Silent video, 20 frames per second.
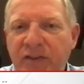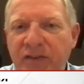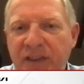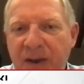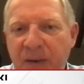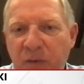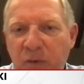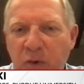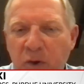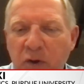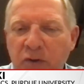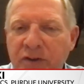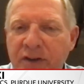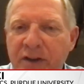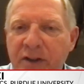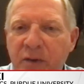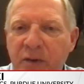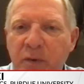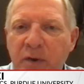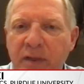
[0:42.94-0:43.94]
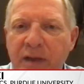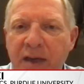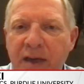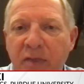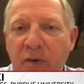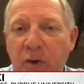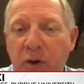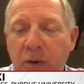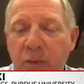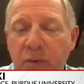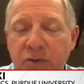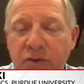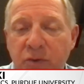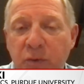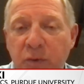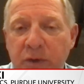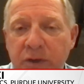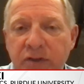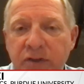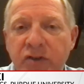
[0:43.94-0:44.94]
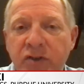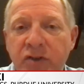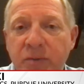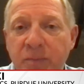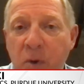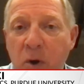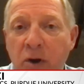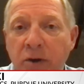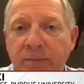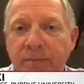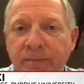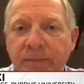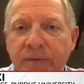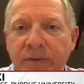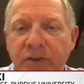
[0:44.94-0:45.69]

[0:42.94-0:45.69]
that we're all dealing with, I thought it was a really smart